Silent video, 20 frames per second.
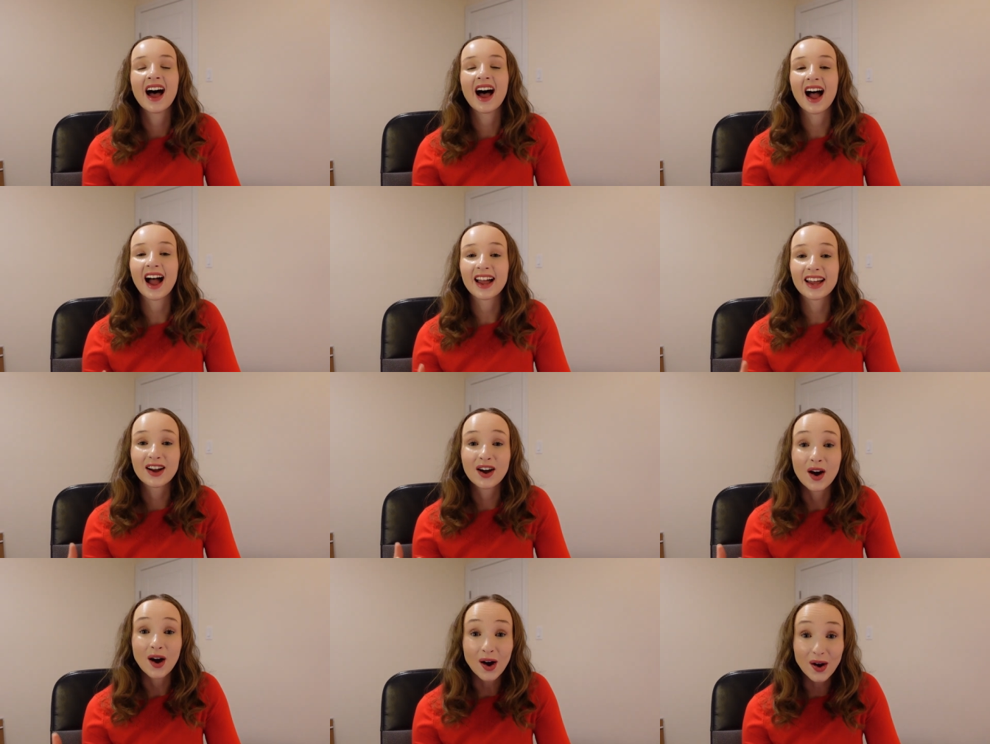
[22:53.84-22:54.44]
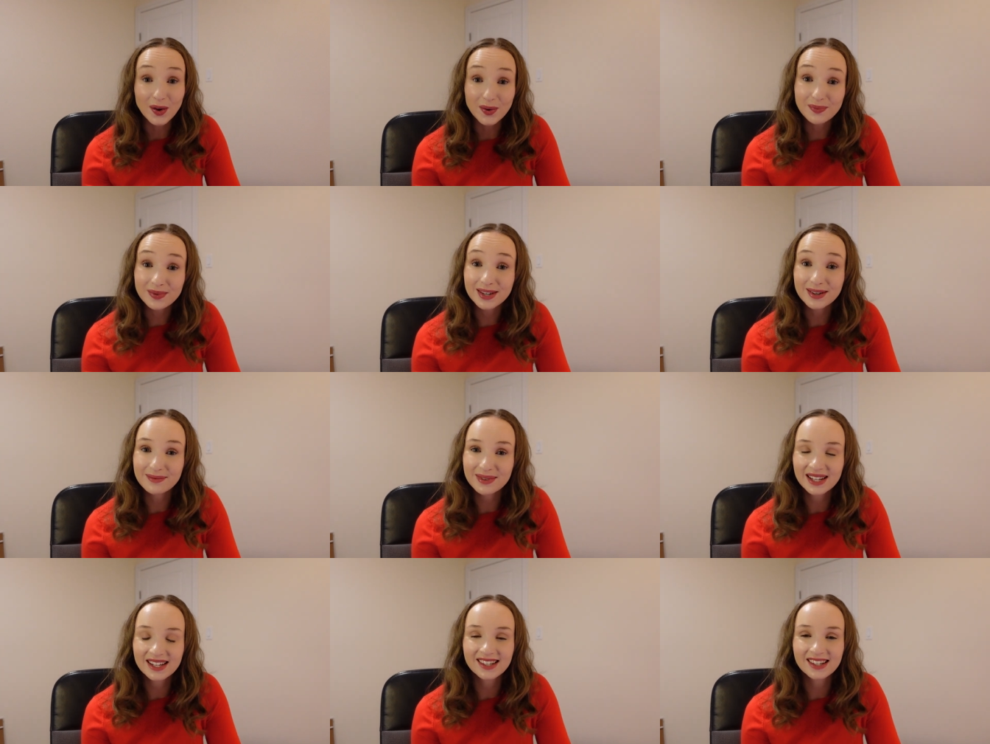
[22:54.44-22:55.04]
I hope
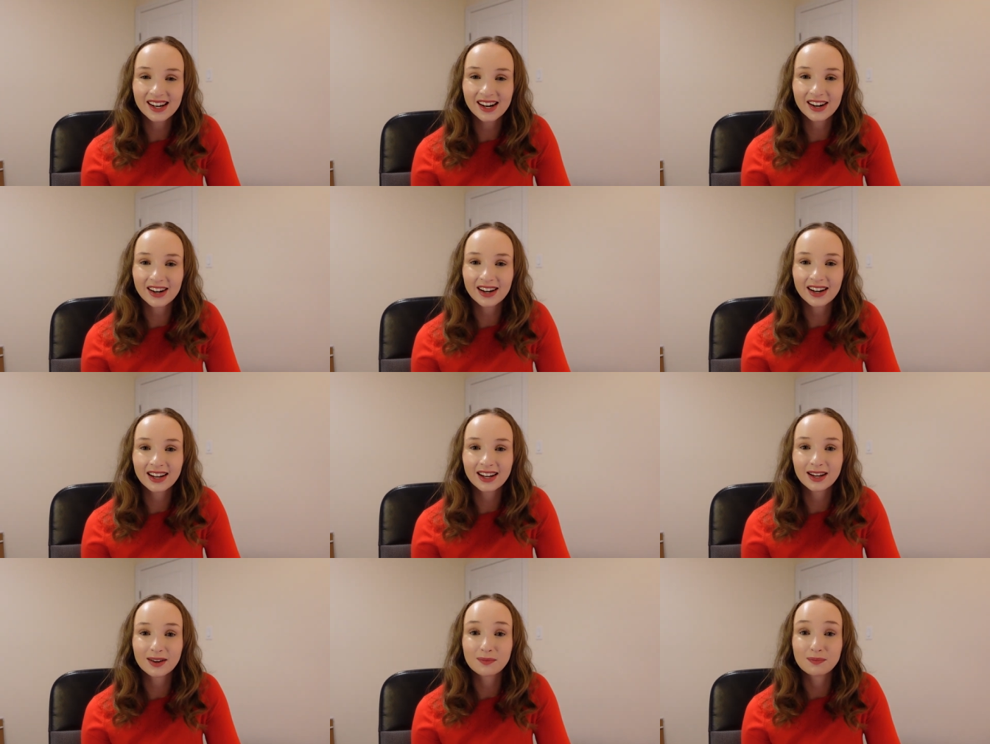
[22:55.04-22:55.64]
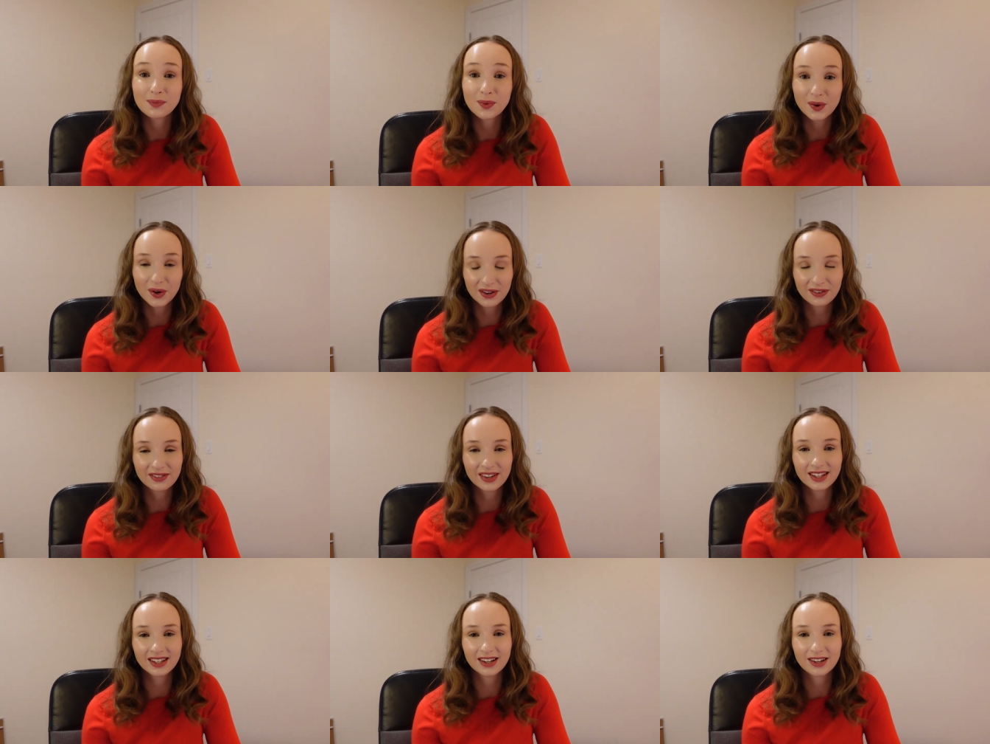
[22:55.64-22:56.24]
to be sharing
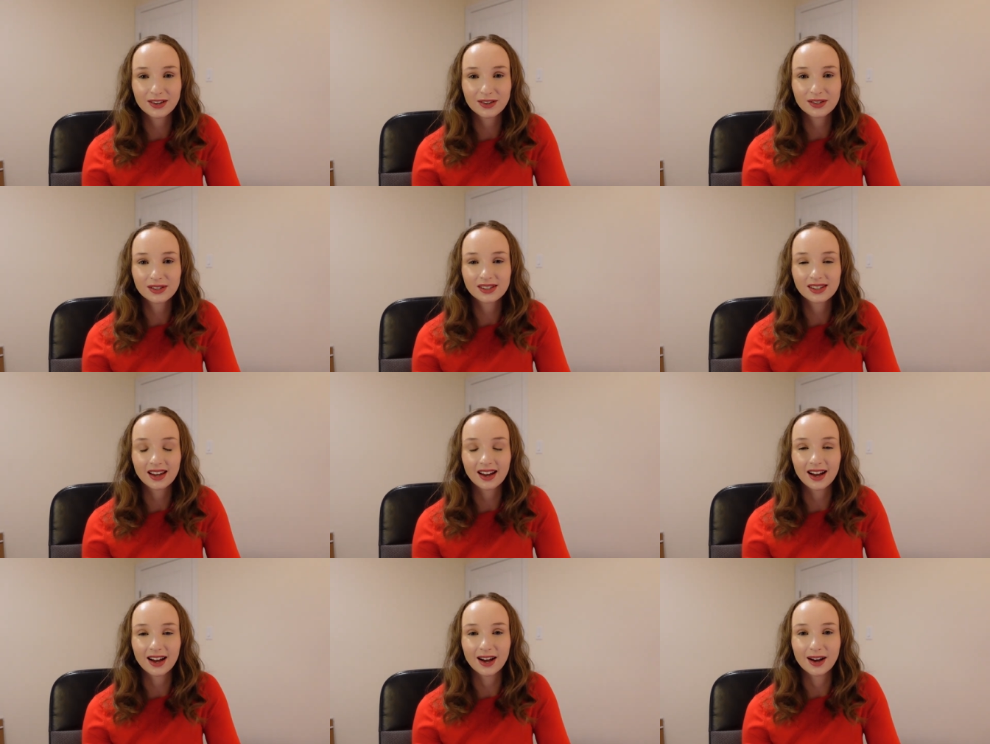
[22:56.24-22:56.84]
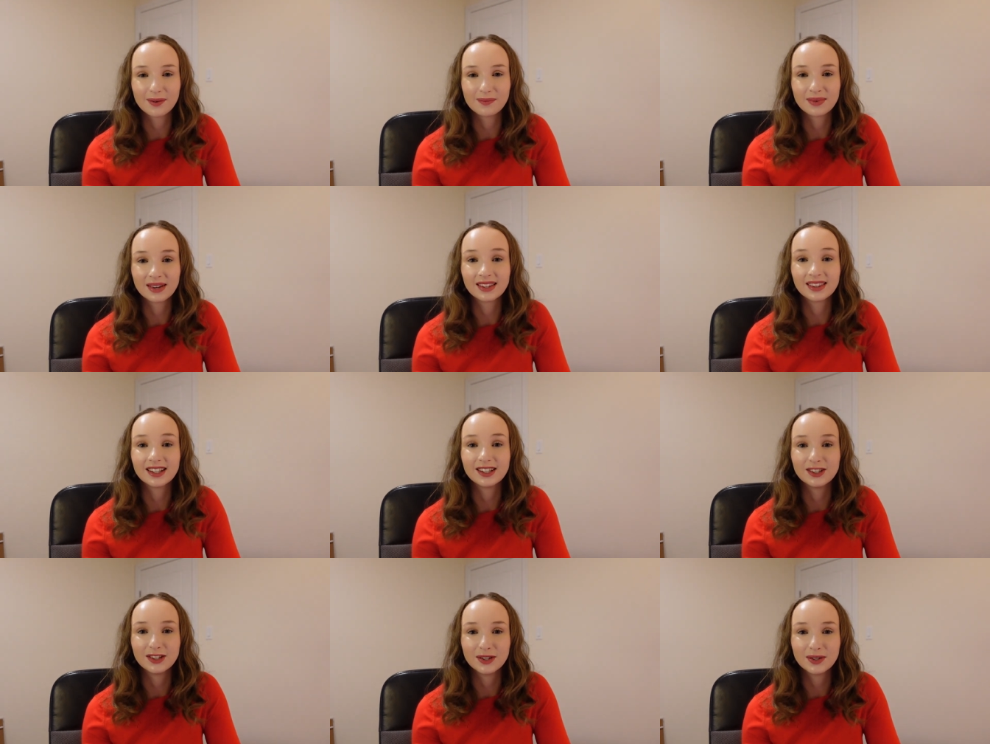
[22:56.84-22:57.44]
more videos um,
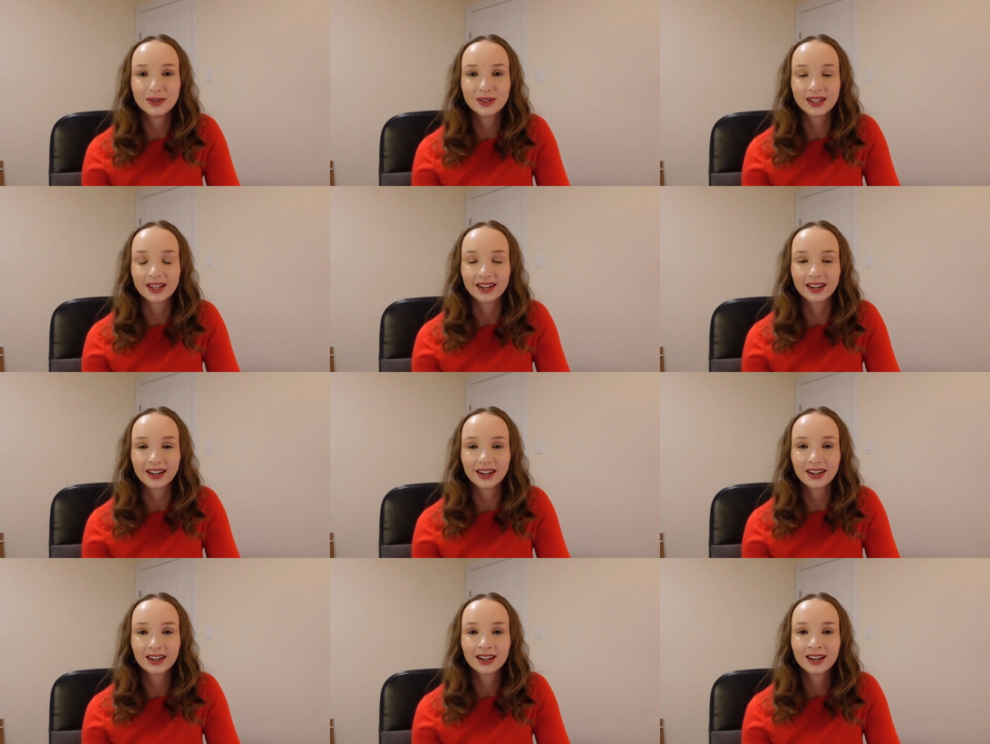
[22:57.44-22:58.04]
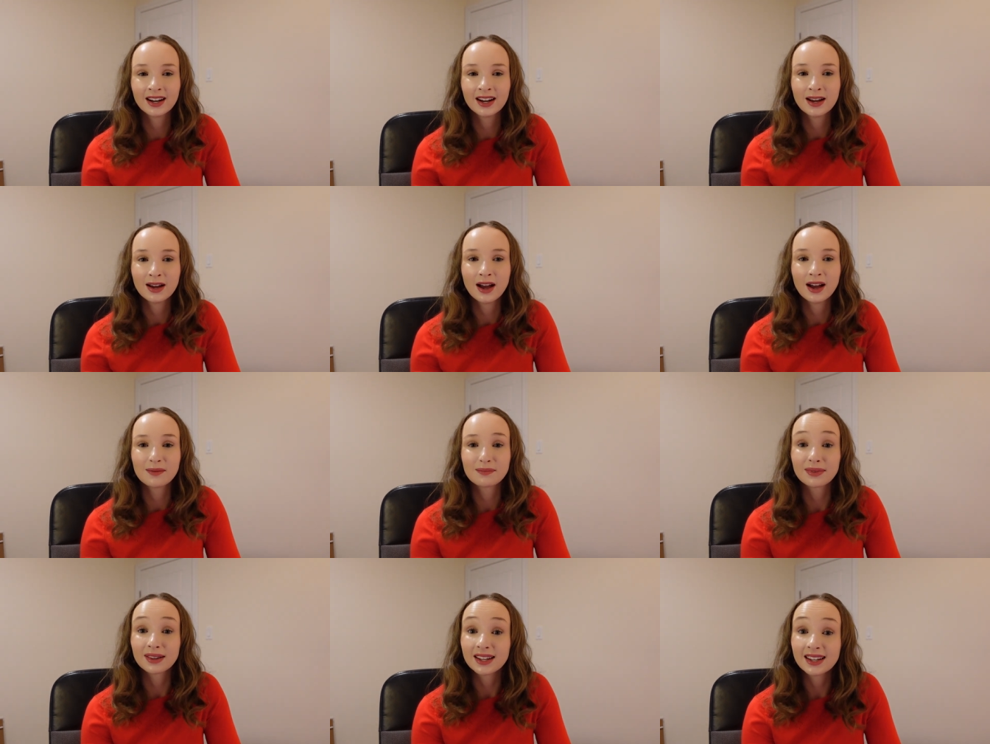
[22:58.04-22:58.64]
in the new year.
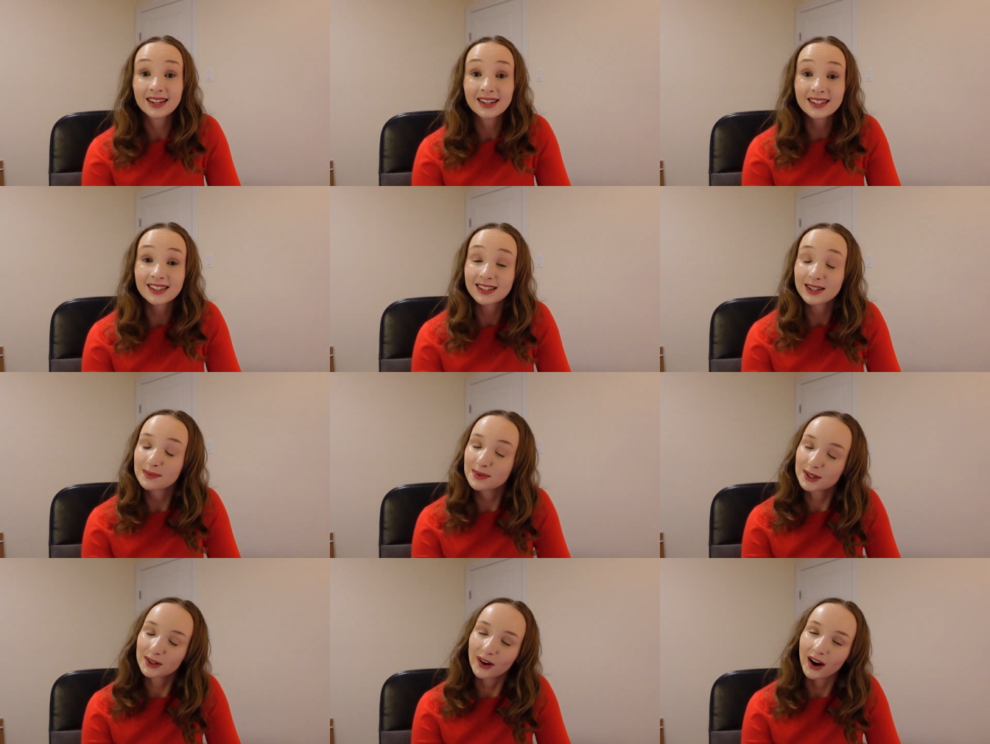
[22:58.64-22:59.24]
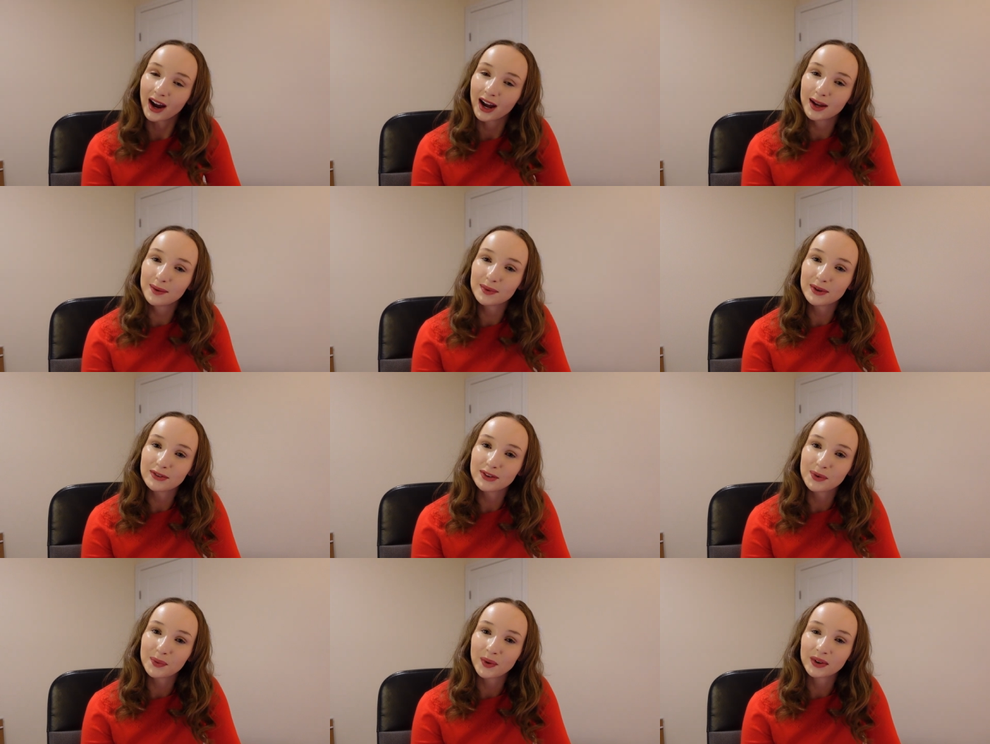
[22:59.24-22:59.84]
Please subscribe
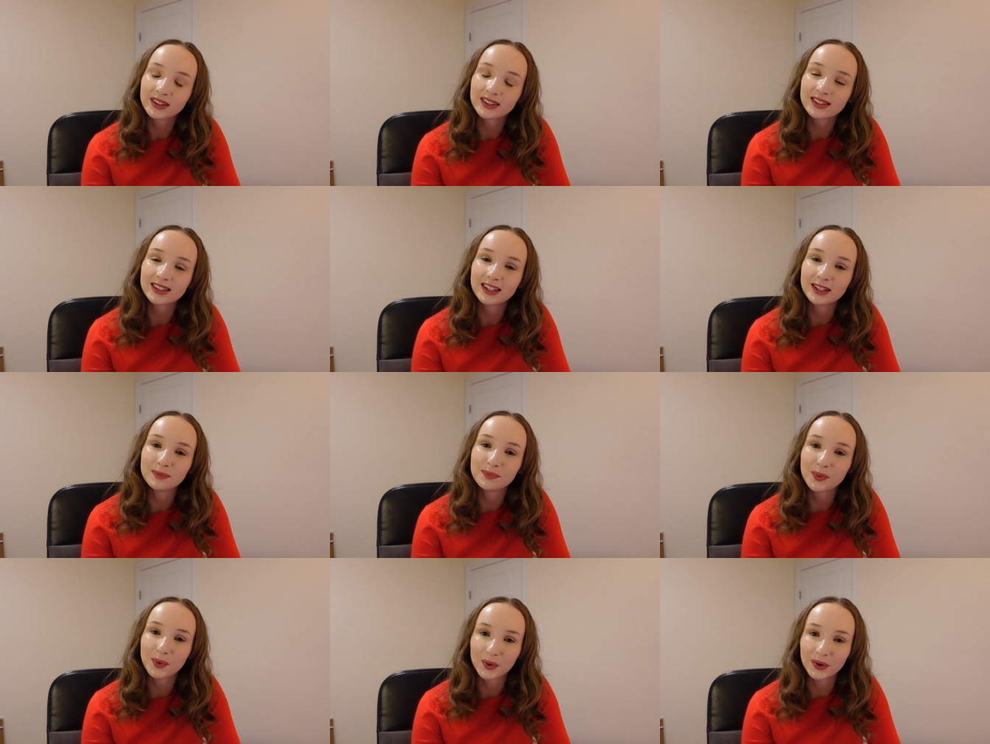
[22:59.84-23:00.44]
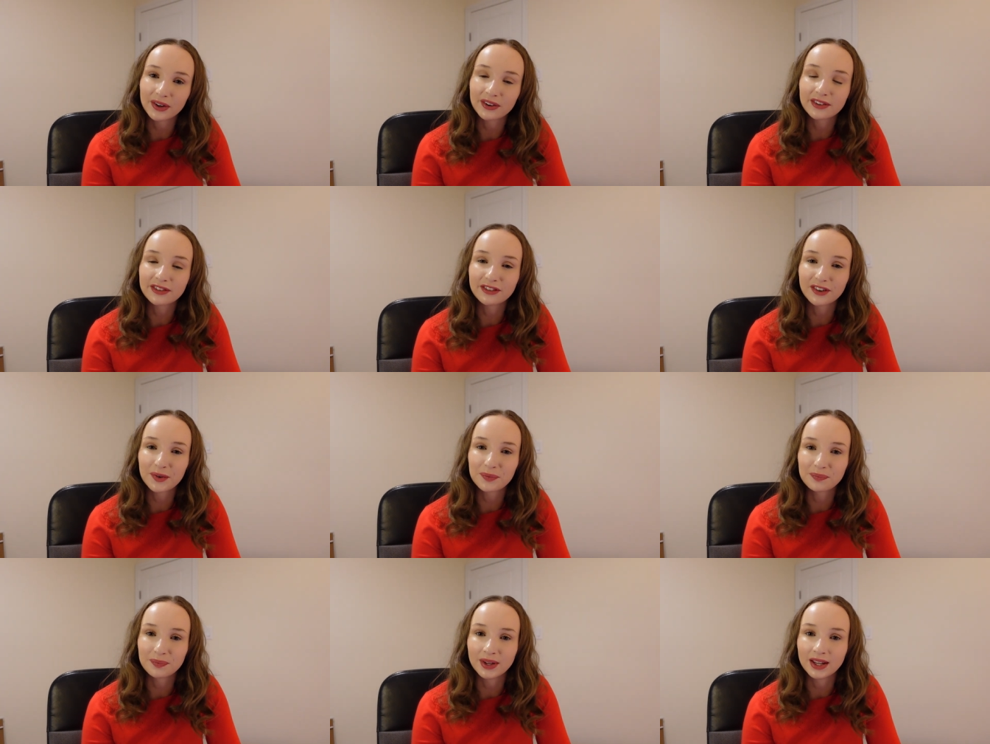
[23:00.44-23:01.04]
if you want to see more
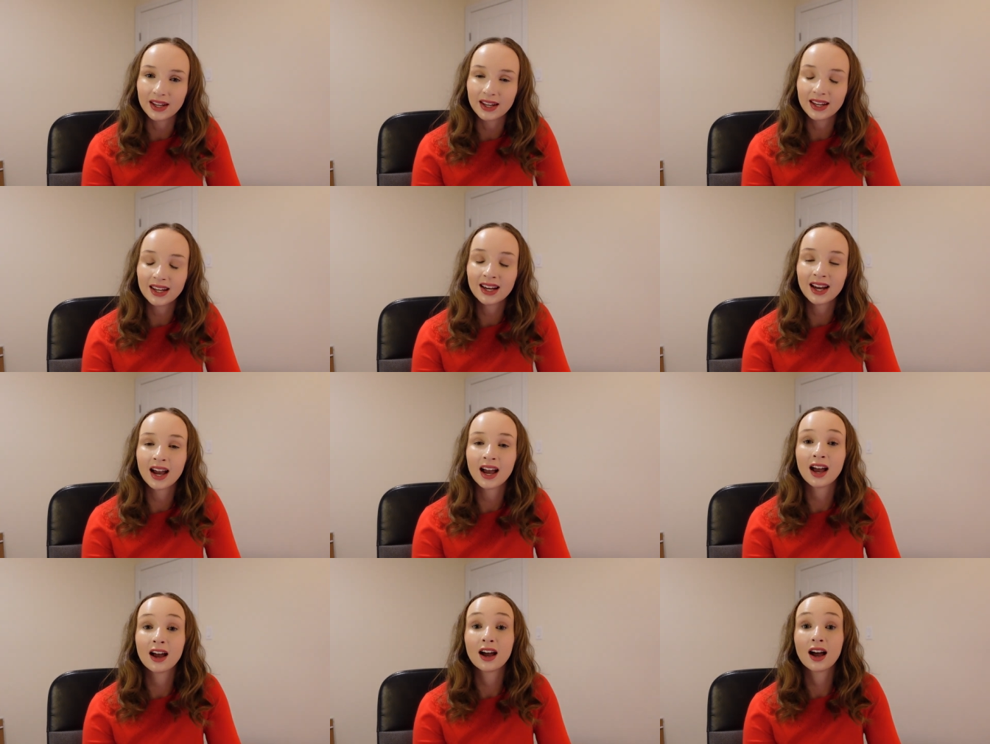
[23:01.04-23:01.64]
from me.